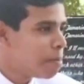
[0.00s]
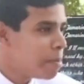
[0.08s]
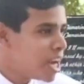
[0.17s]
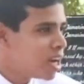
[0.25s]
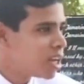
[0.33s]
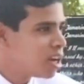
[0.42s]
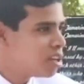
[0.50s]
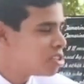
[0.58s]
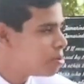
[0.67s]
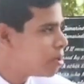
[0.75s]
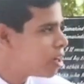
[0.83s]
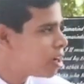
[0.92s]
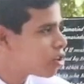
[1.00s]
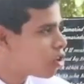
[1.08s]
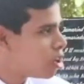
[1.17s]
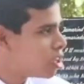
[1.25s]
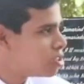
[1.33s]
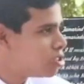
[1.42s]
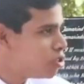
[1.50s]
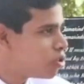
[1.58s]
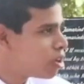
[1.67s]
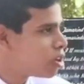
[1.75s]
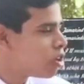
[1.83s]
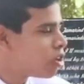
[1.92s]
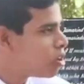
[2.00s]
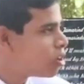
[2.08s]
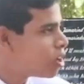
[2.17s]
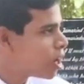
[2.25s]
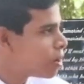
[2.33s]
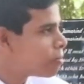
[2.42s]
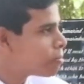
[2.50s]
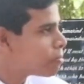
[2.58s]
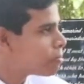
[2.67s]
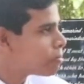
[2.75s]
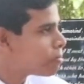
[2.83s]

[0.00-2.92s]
maintain discipline at college during your time?